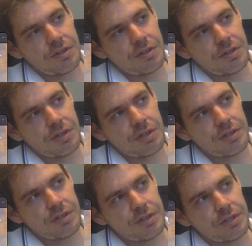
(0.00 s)
Yeah, it
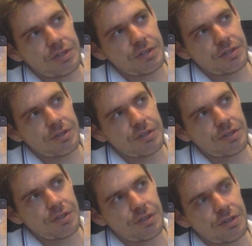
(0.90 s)
is interesting.
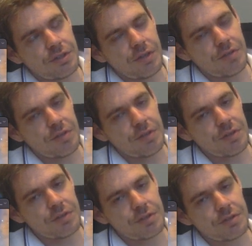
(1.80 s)
Definitely
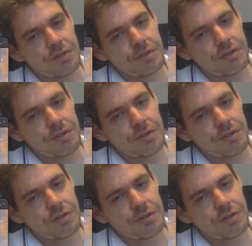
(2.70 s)
interesting.